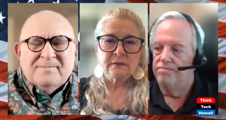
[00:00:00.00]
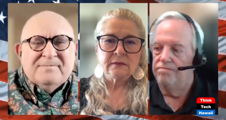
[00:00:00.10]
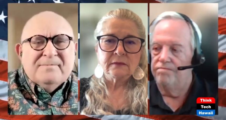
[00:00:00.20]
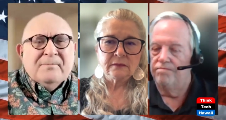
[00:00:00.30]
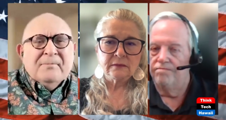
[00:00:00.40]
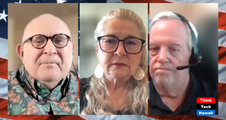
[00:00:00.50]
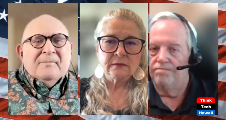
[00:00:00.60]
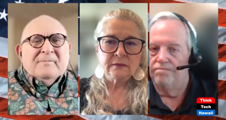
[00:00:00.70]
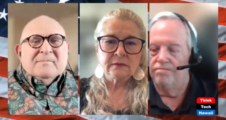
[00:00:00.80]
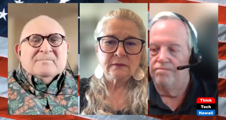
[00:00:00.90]

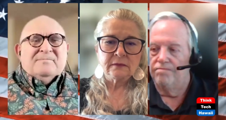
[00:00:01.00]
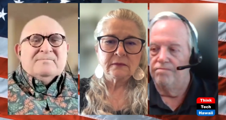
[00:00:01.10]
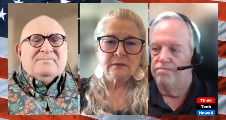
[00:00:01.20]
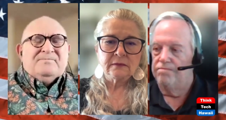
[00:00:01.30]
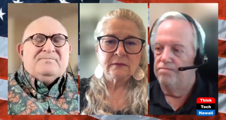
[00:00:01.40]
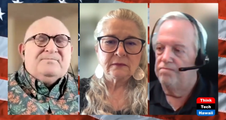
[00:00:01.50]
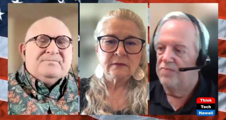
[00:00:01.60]
Nothing is said.